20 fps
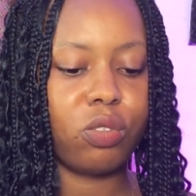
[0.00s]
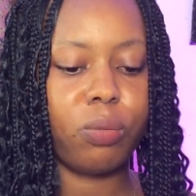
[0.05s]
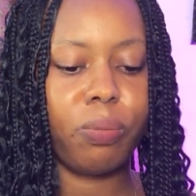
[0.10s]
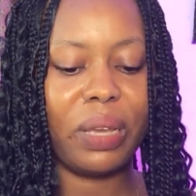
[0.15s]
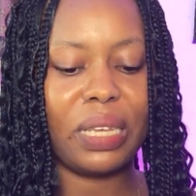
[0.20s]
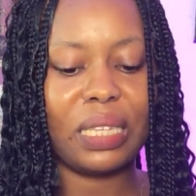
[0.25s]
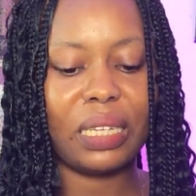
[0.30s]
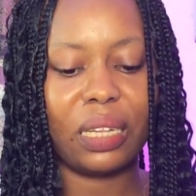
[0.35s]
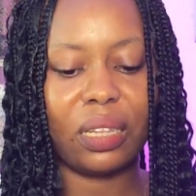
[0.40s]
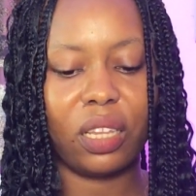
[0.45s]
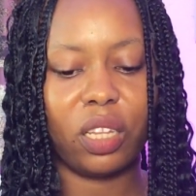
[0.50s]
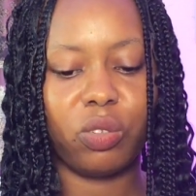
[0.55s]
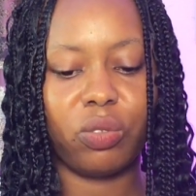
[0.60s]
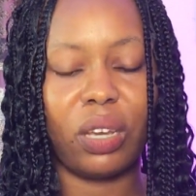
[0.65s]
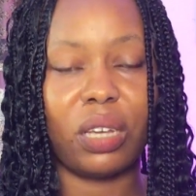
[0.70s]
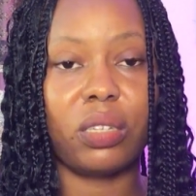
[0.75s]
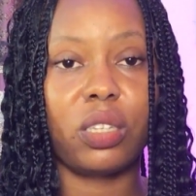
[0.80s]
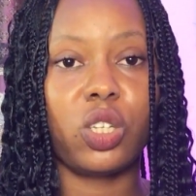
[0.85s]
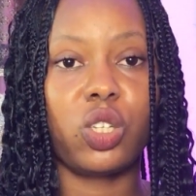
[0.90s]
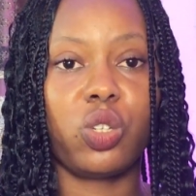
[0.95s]
So basically,
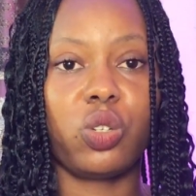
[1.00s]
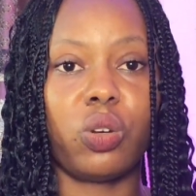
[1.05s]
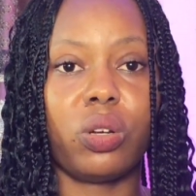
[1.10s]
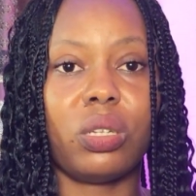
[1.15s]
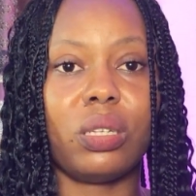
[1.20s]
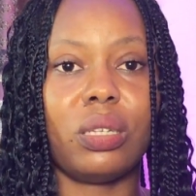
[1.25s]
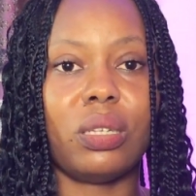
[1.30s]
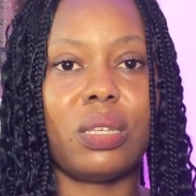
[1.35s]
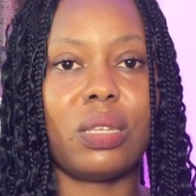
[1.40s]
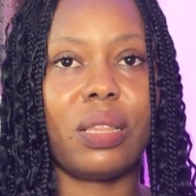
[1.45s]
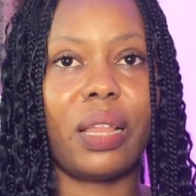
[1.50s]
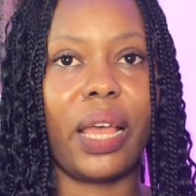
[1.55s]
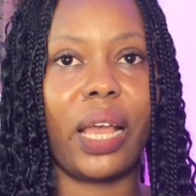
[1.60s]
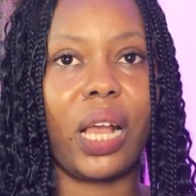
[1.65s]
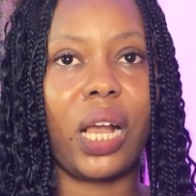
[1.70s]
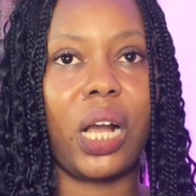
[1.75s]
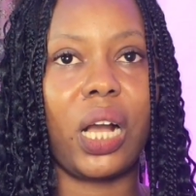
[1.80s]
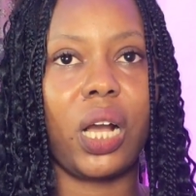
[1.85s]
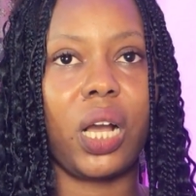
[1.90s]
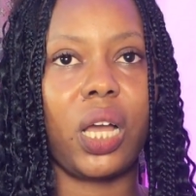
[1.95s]
transition is
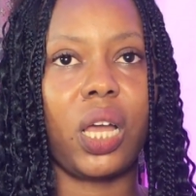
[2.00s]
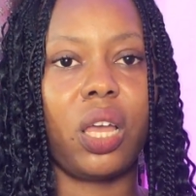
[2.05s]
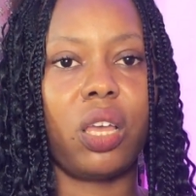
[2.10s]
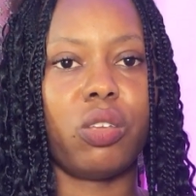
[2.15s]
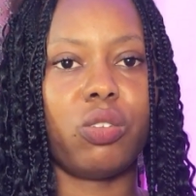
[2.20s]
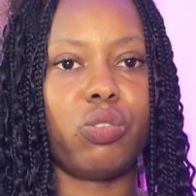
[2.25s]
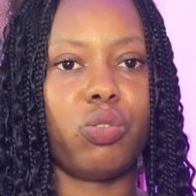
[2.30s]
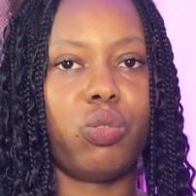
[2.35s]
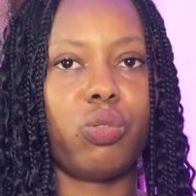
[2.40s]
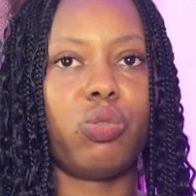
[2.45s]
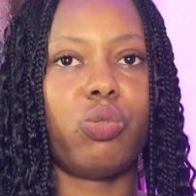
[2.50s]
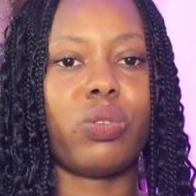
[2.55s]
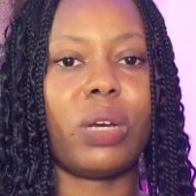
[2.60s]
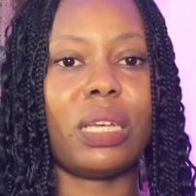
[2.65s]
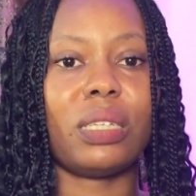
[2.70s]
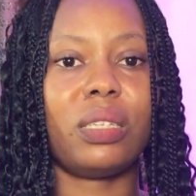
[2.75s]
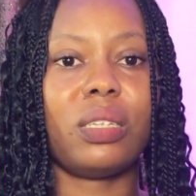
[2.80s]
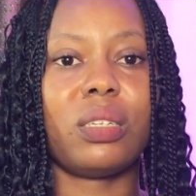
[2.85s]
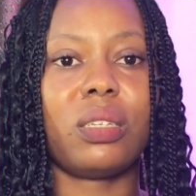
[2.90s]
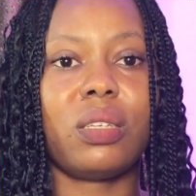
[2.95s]
like you
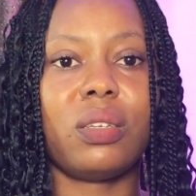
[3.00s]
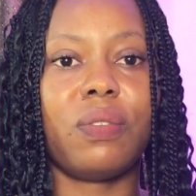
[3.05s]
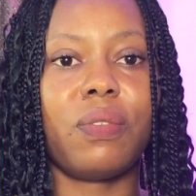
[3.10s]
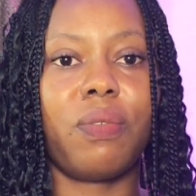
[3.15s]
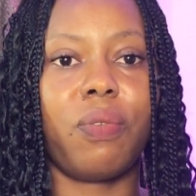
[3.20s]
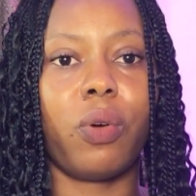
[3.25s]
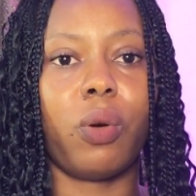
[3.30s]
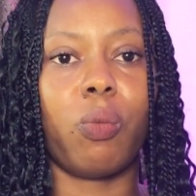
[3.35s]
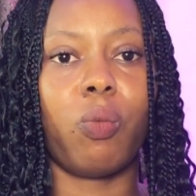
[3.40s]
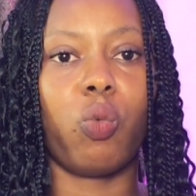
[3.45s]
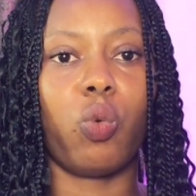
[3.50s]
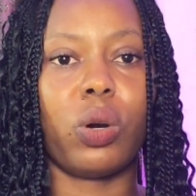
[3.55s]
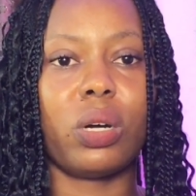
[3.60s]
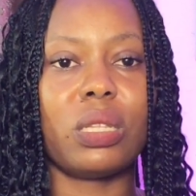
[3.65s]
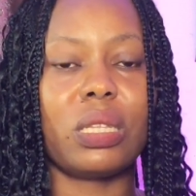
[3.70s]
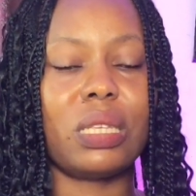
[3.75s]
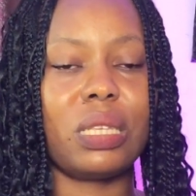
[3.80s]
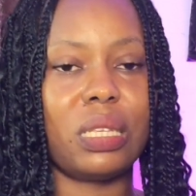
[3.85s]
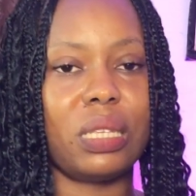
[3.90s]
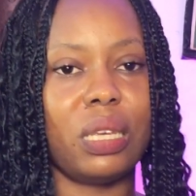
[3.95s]
transiting from
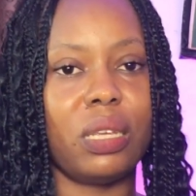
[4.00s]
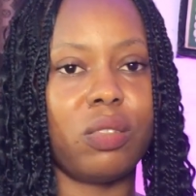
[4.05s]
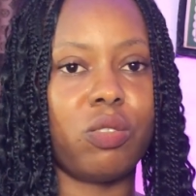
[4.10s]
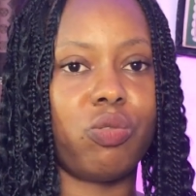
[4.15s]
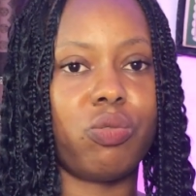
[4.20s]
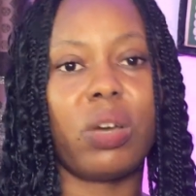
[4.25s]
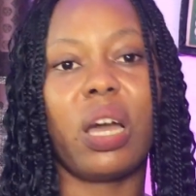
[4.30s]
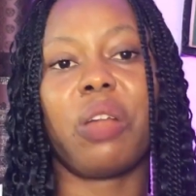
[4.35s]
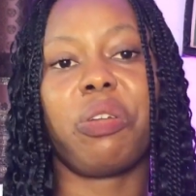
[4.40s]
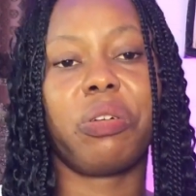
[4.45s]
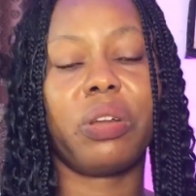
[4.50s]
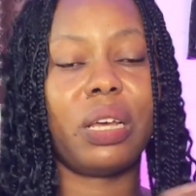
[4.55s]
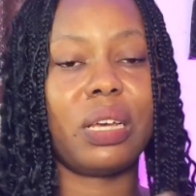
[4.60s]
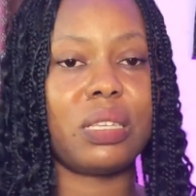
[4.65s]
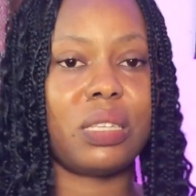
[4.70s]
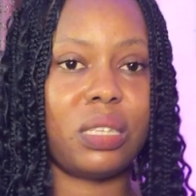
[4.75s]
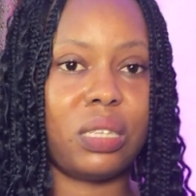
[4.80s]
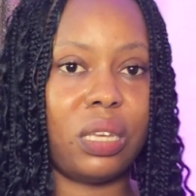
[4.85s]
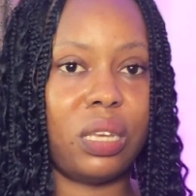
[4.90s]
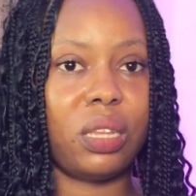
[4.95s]
one scene to
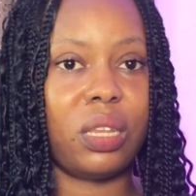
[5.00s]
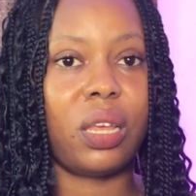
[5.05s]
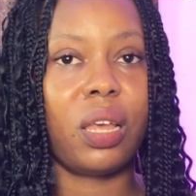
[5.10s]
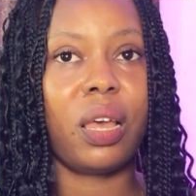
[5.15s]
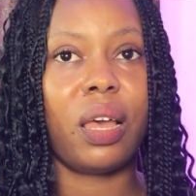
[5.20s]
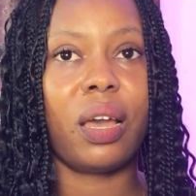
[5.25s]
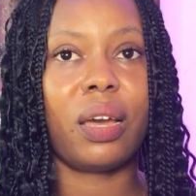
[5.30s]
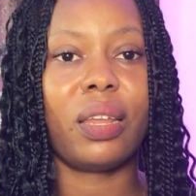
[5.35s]
another scene.